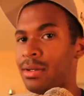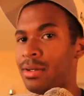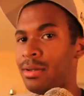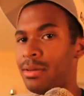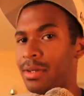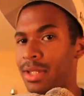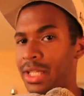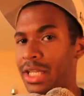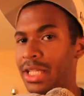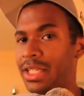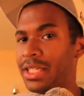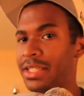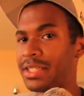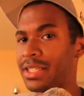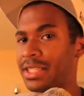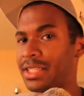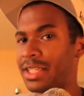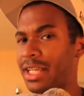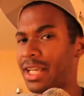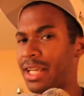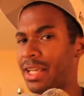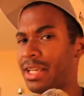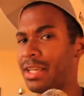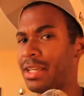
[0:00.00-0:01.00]
Needless to
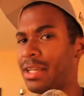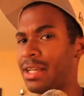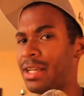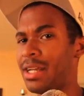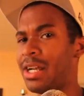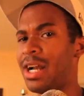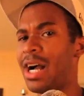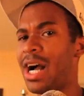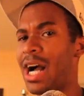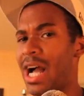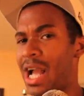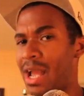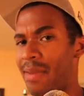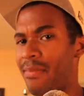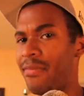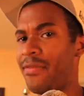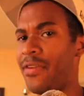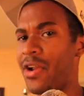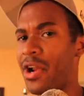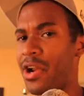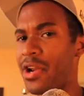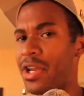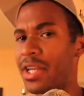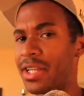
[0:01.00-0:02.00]
say, I'm
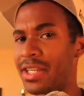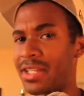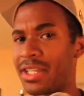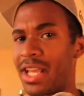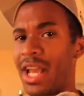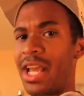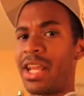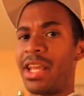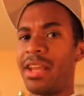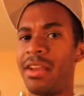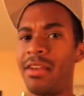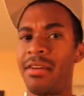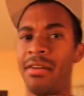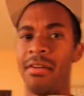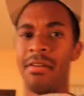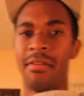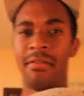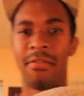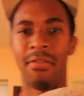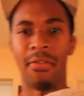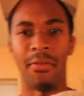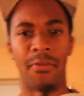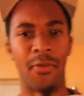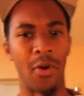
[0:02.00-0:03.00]
very excited
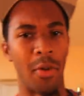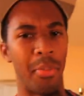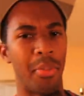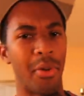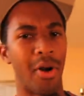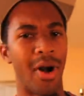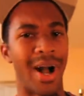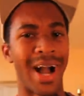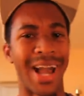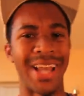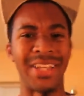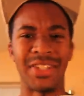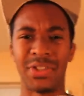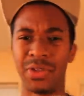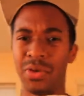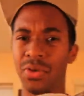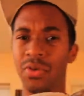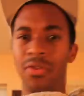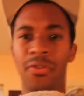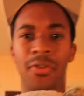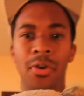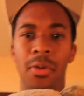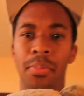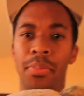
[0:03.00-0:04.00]
for football. High
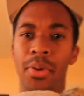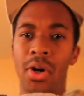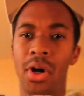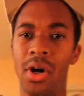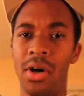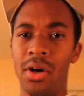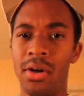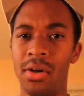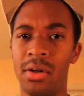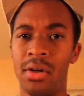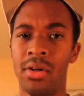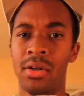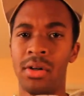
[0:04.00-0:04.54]
school football,